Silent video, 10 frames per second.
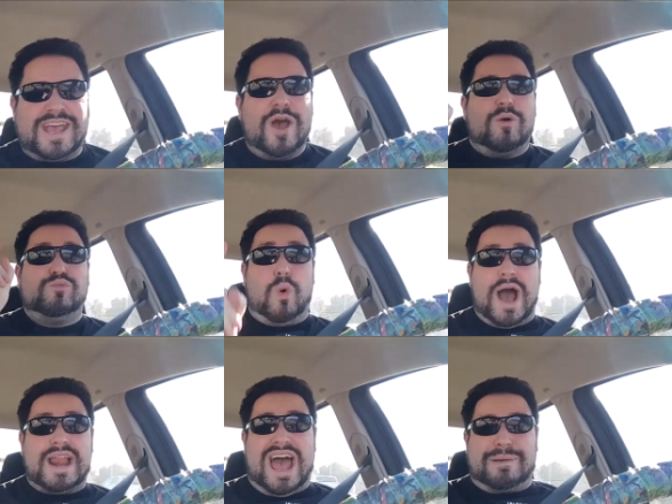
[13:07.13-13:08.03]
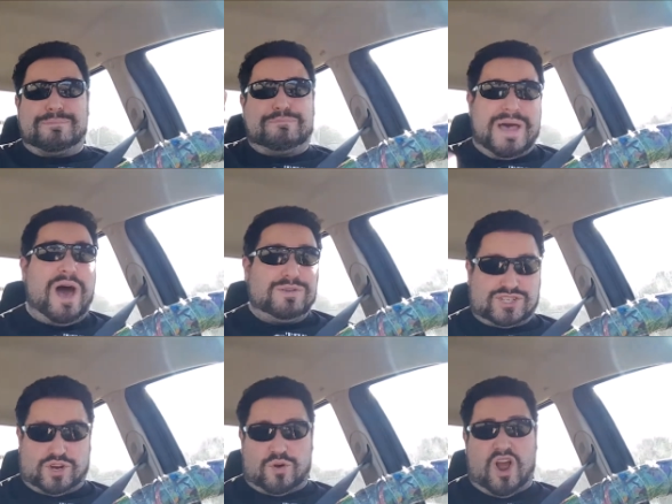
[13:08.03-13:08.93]
What
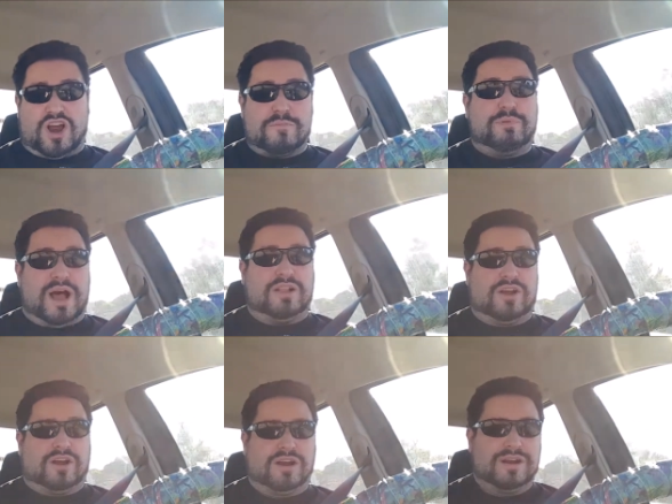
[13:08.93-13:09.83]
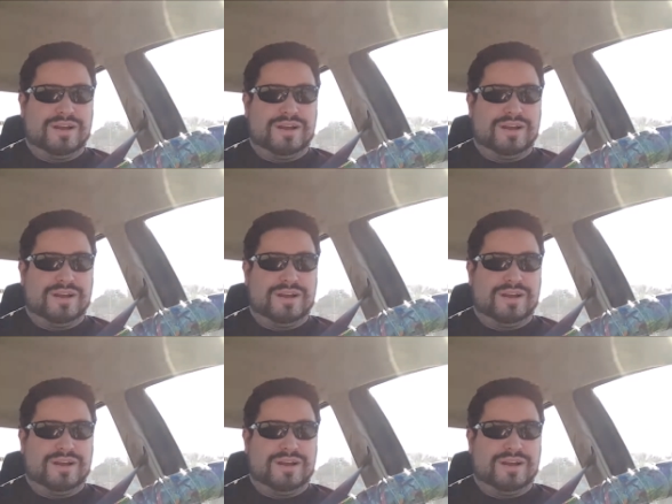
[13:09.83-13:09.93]
about Gerard Butler?